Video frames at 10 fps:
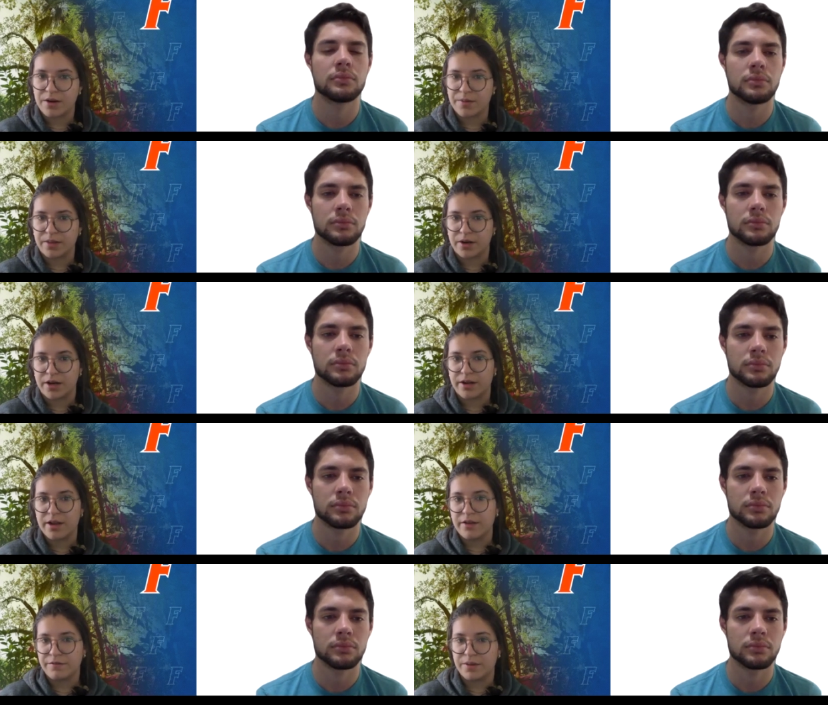Speaker 1: we learn
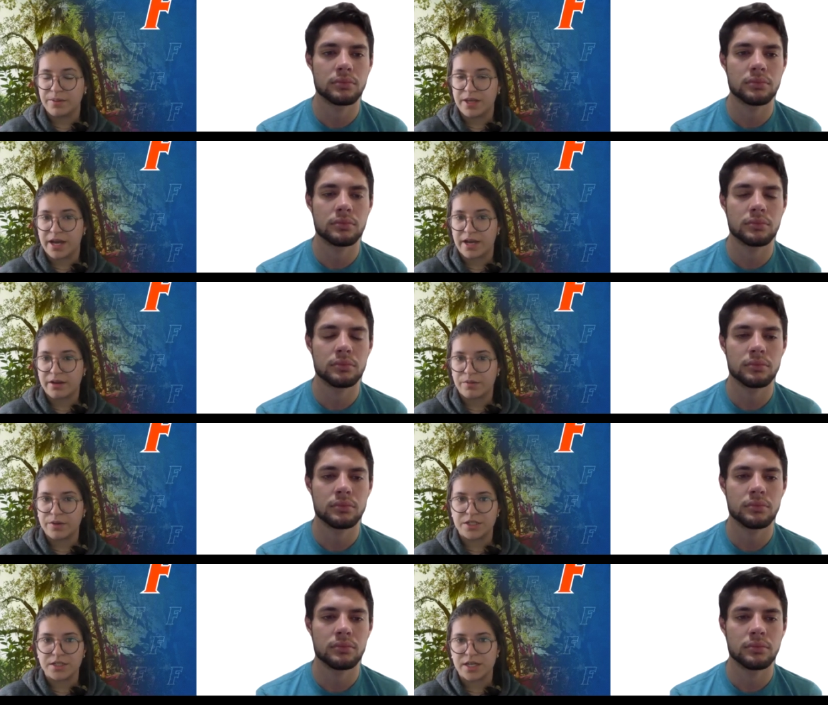VBA,
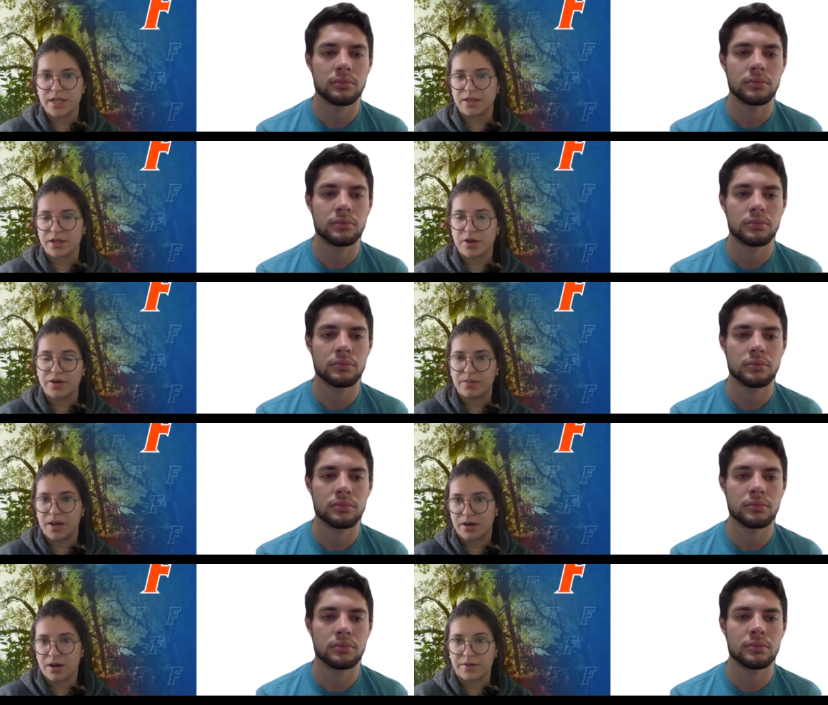which is like the coding
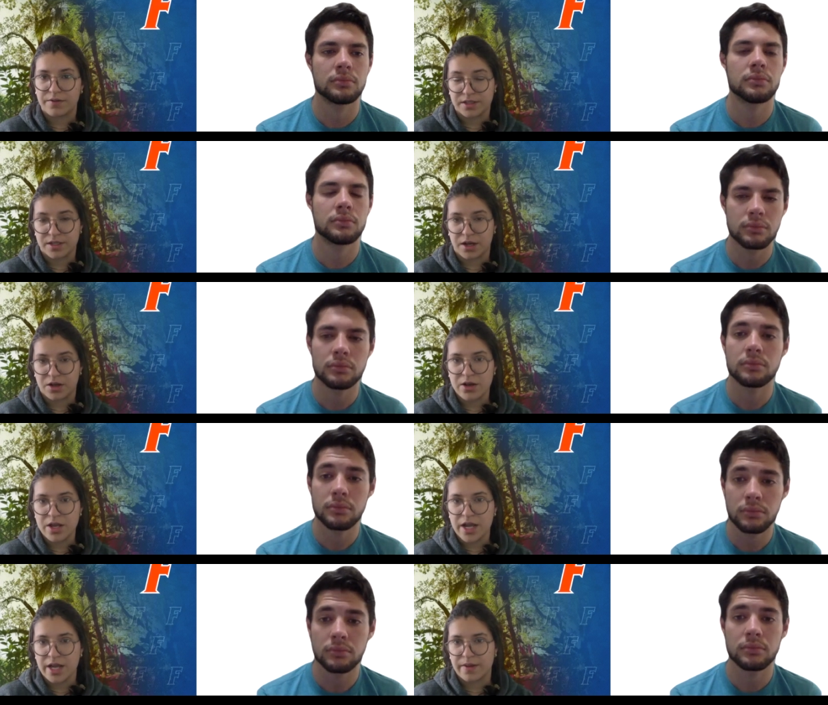background of Excel.
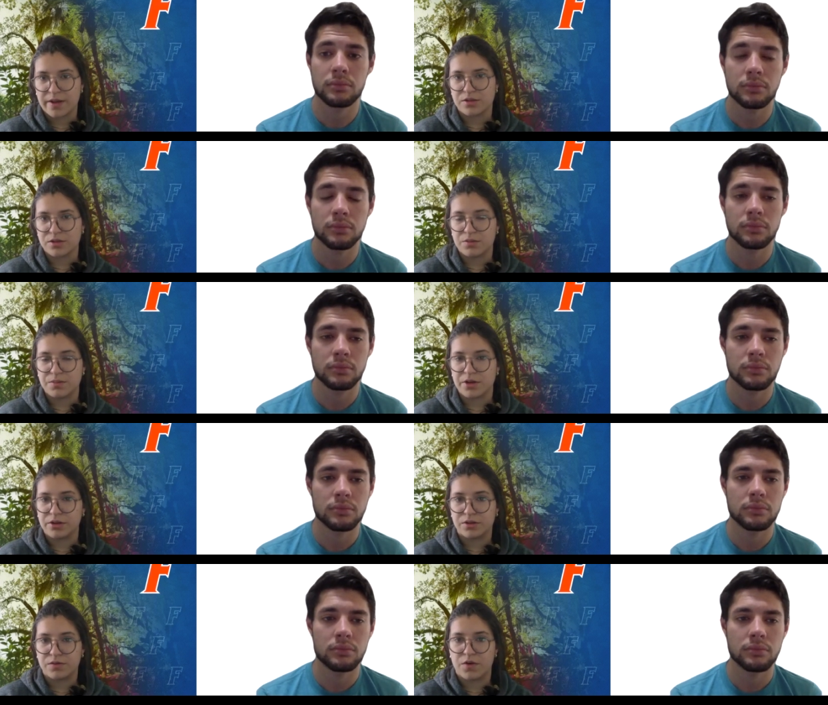And that's super
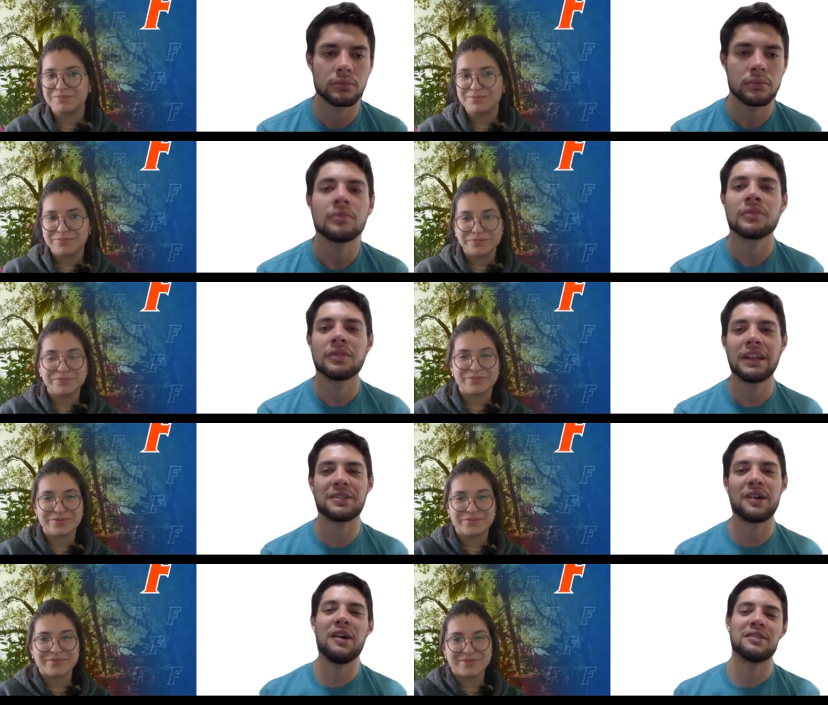useful.
Speaker 2: That's
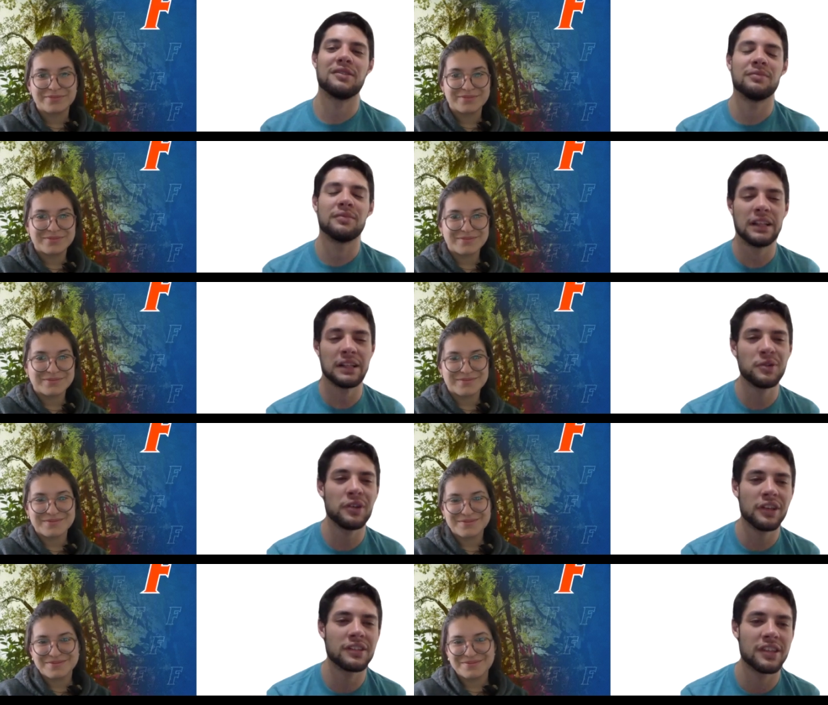awesome. That's
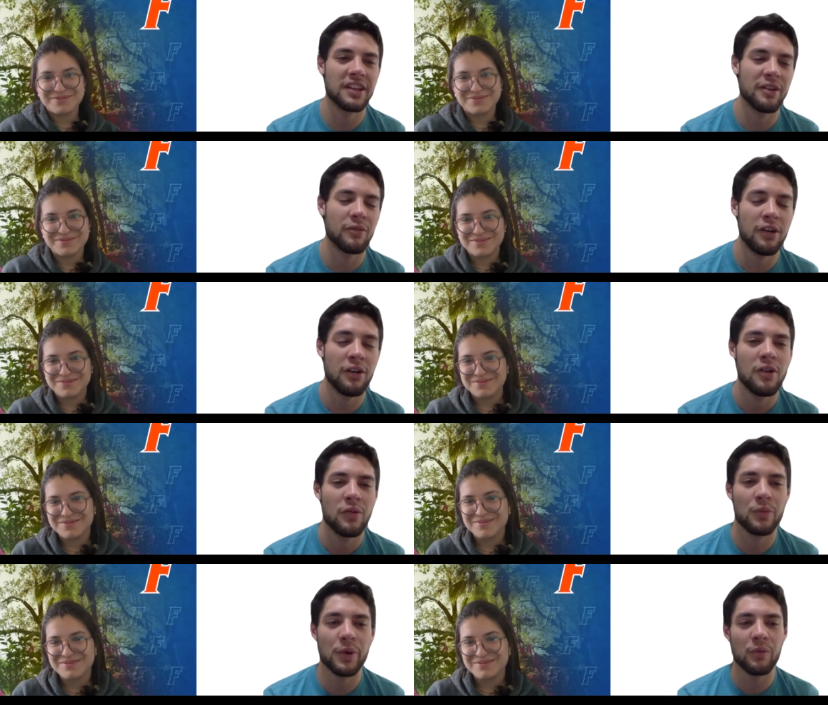really good to hear. Well,
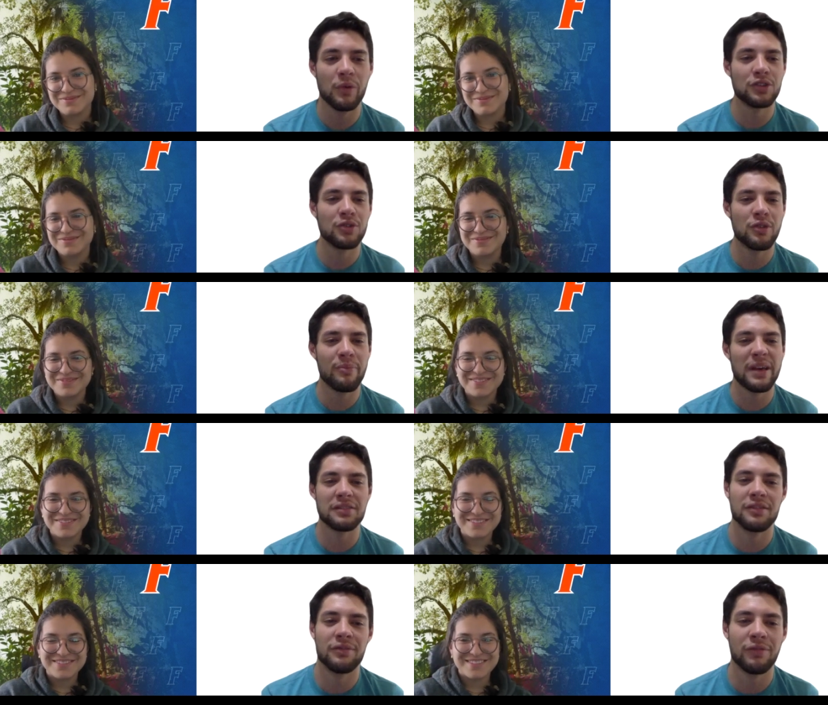we wish you the
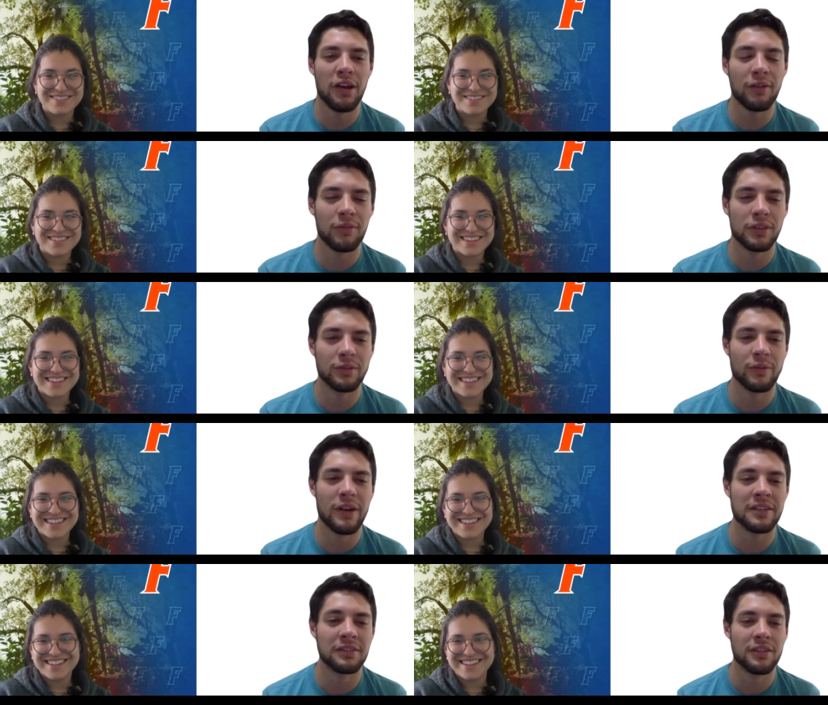best of luck with the
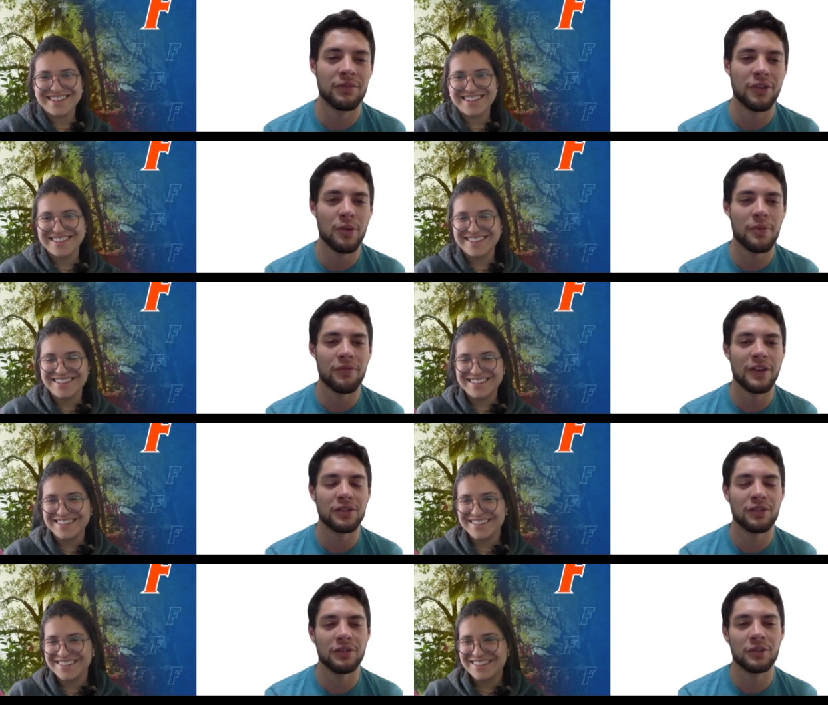rest of your
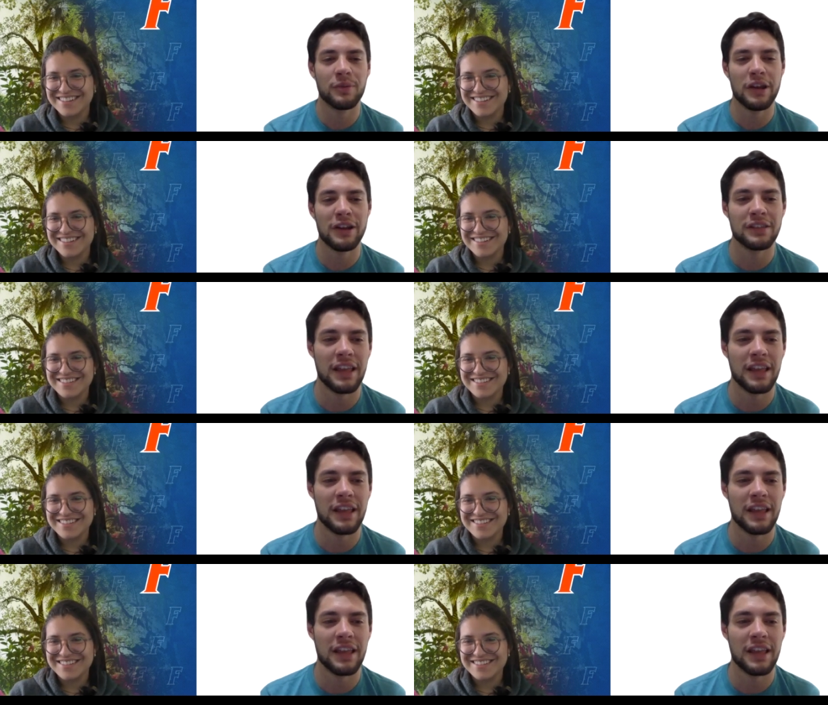professional experience.